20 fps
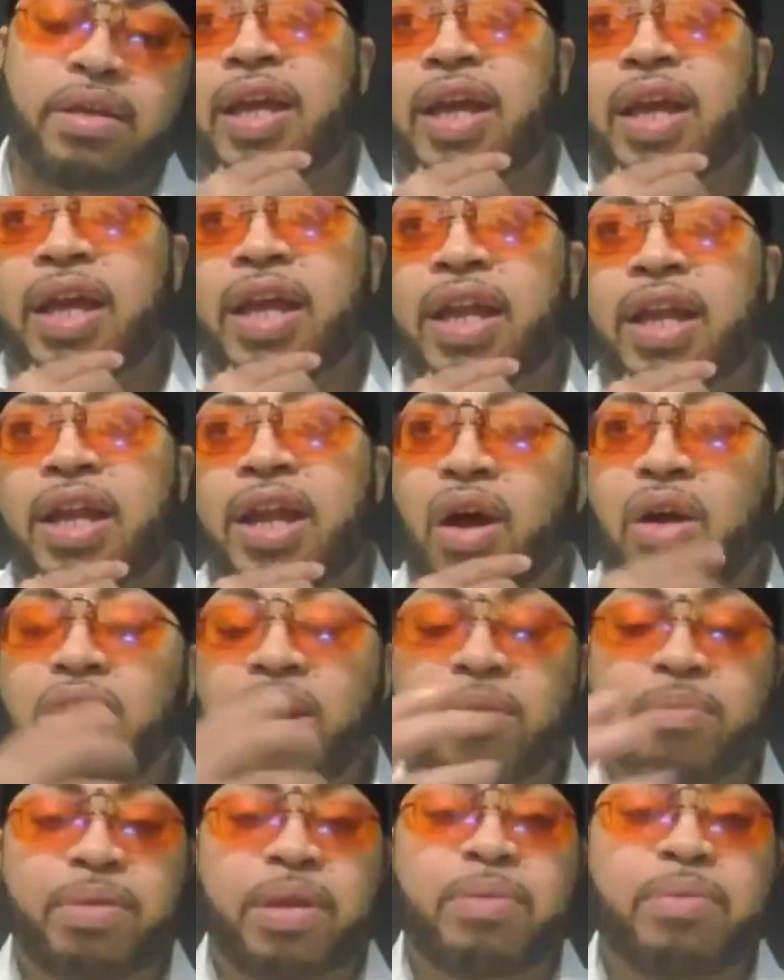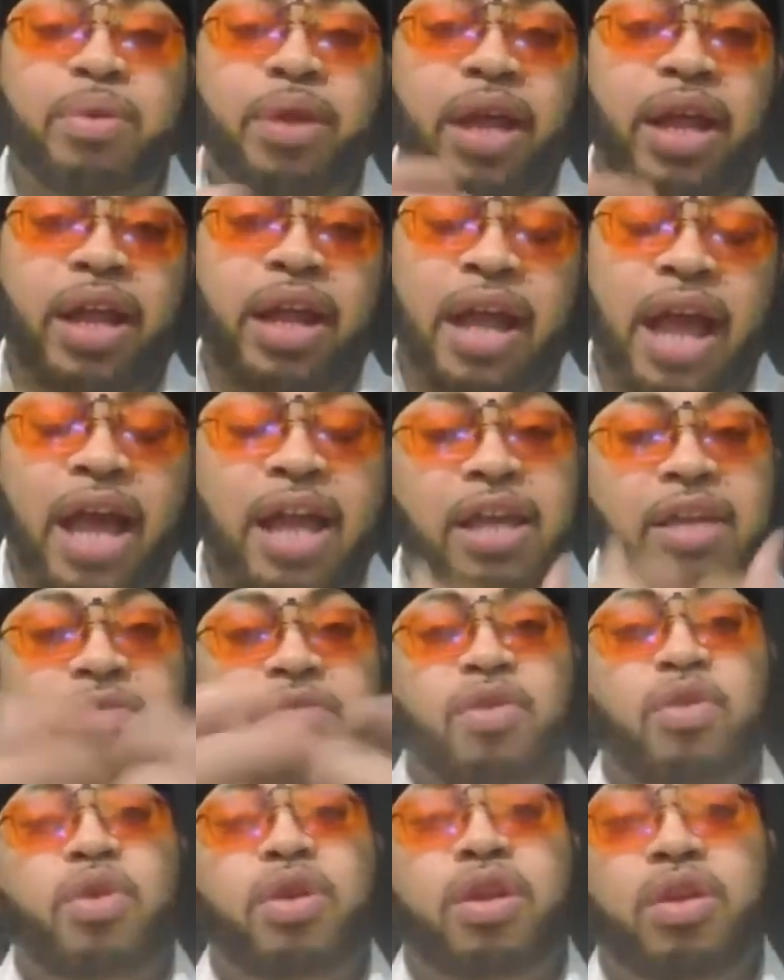And all of the people that I
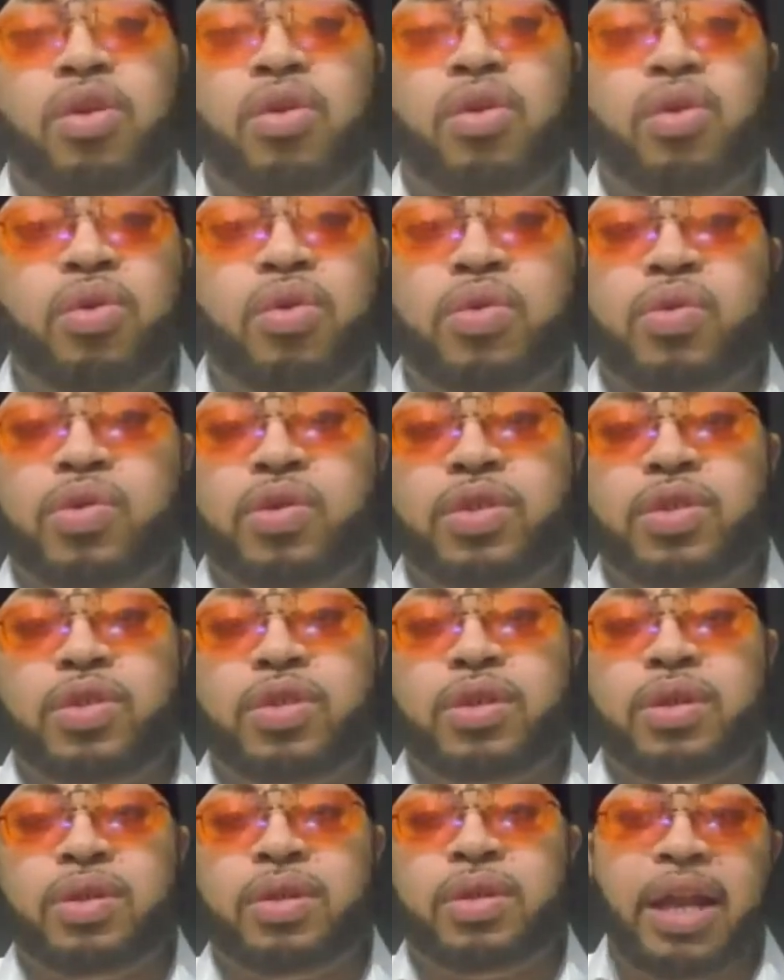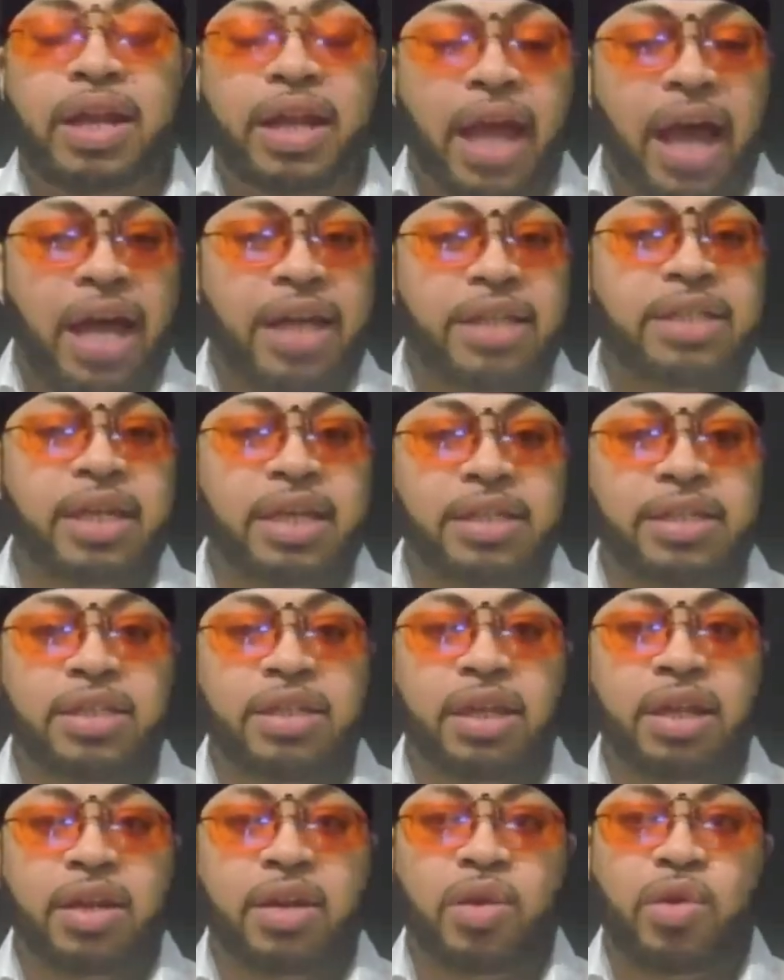give you the news in
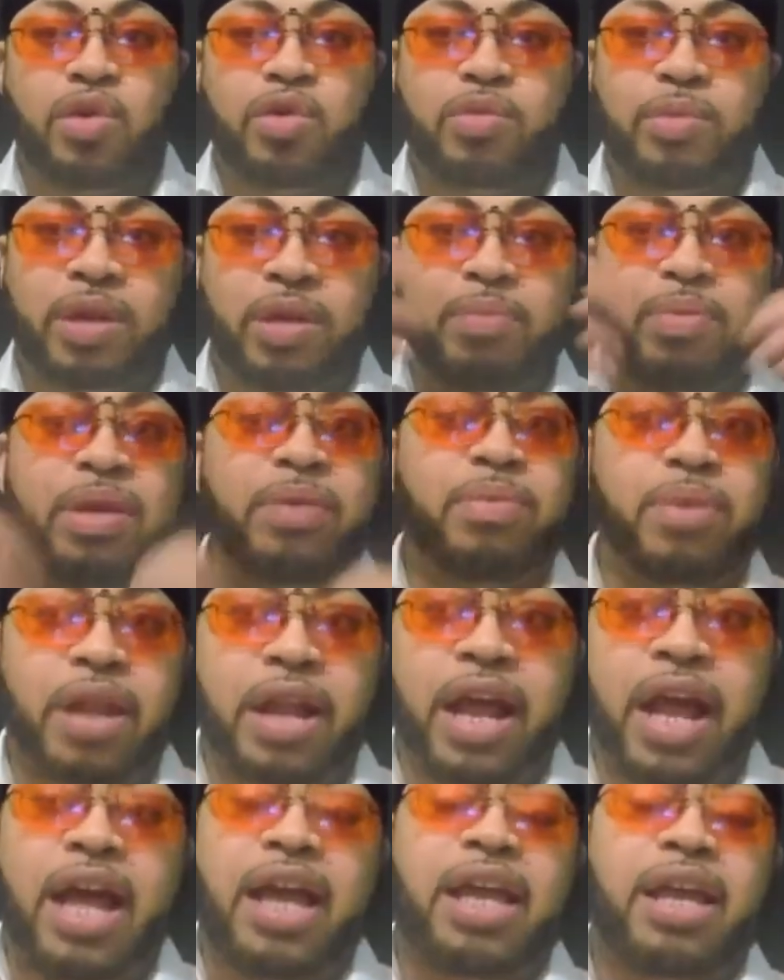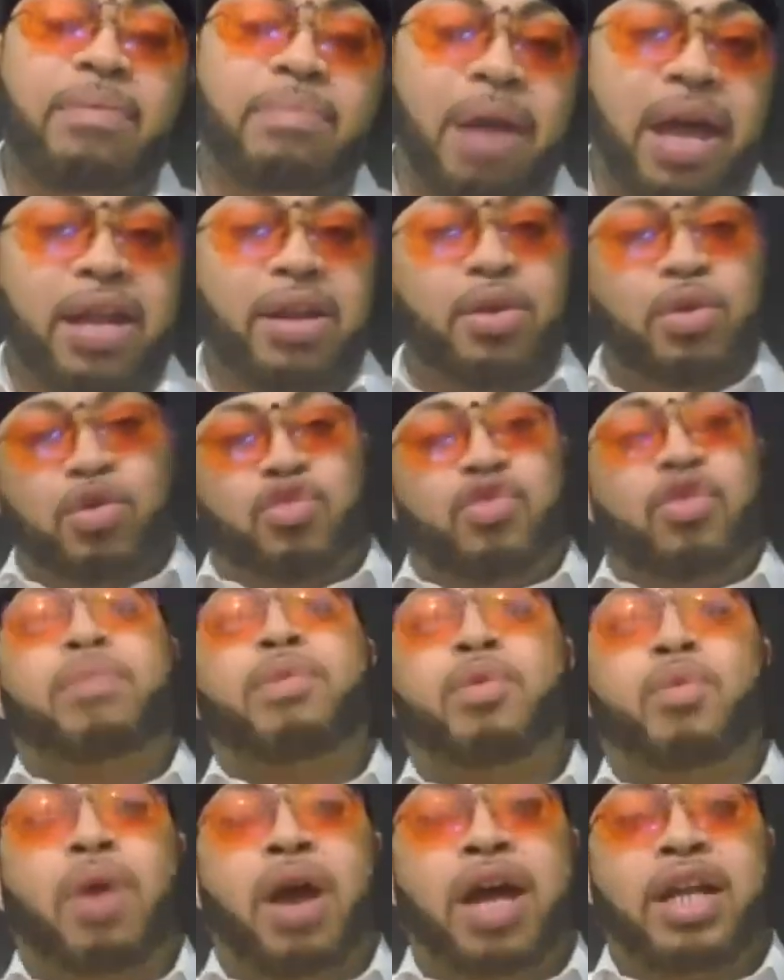context to the news, but the people that I get my news
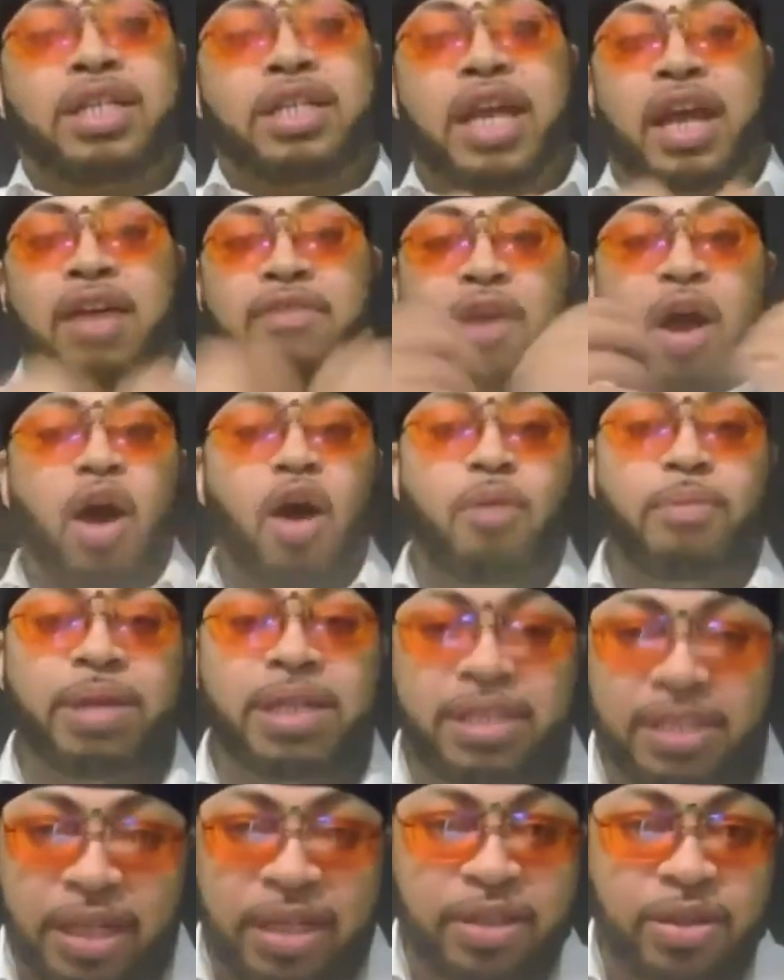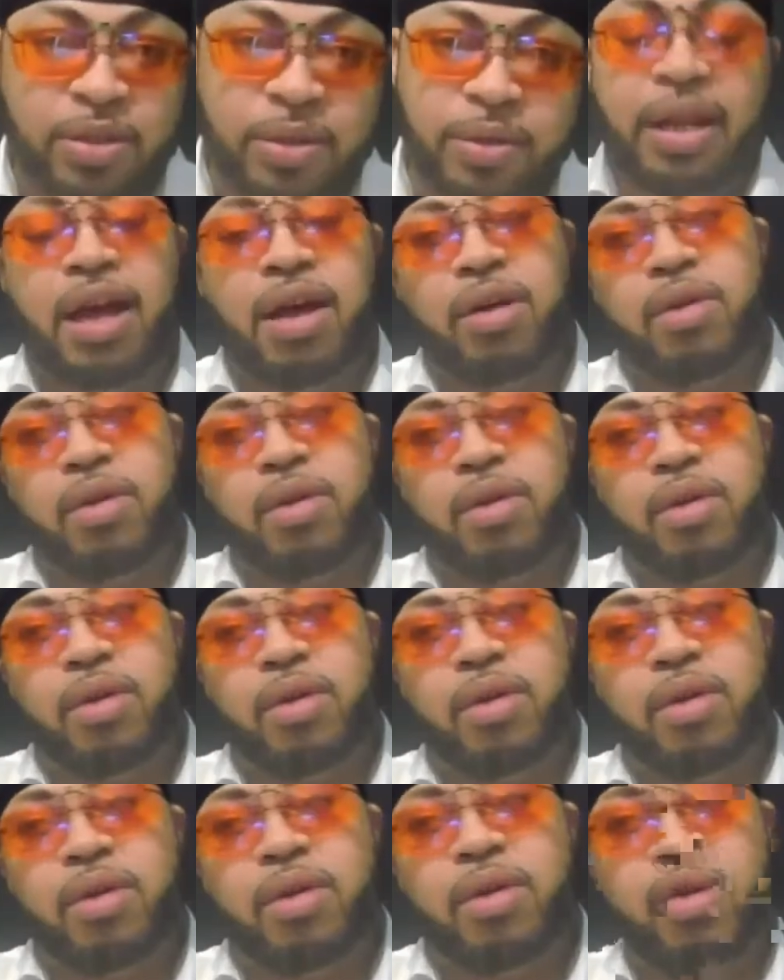from and watch have all been censored. Now,
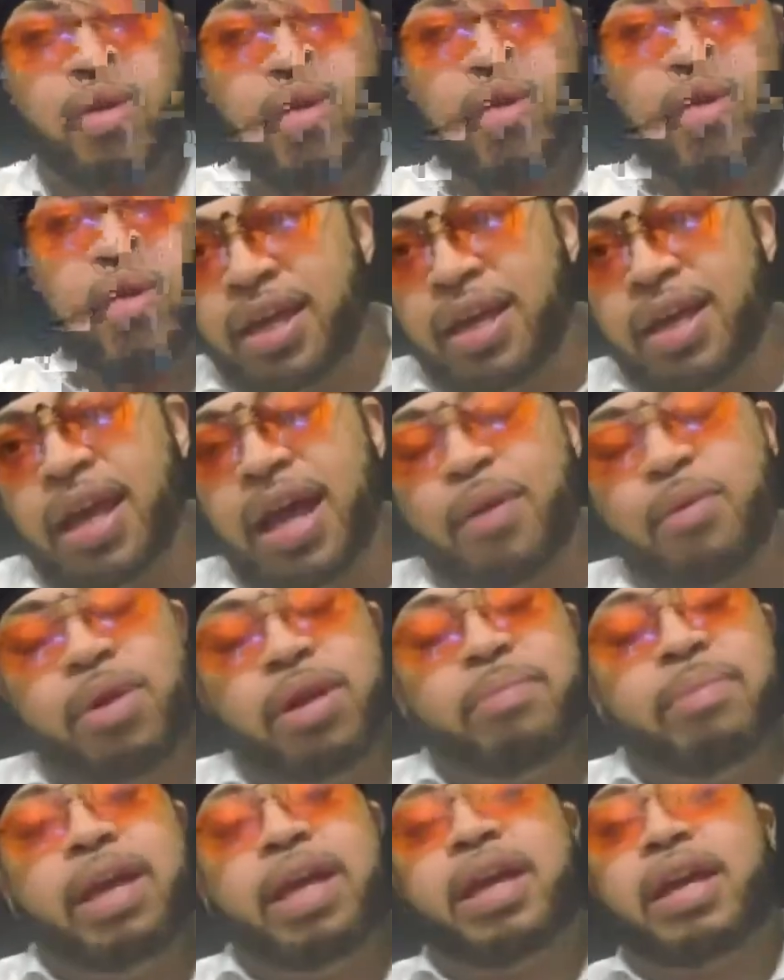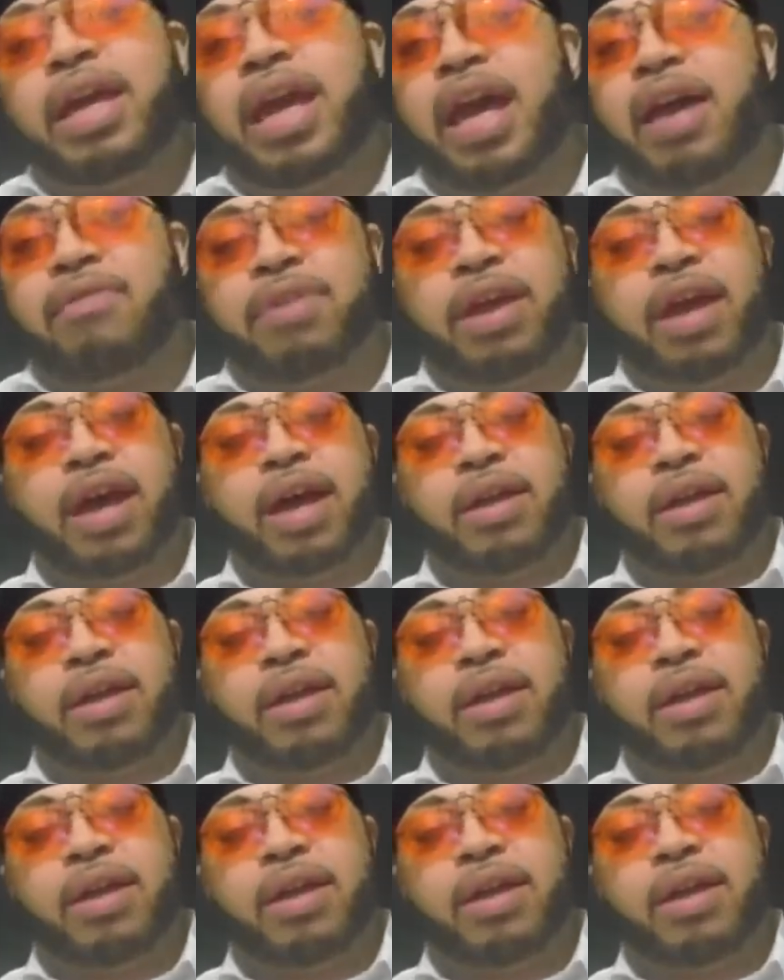I want to say, I want to make a caveat.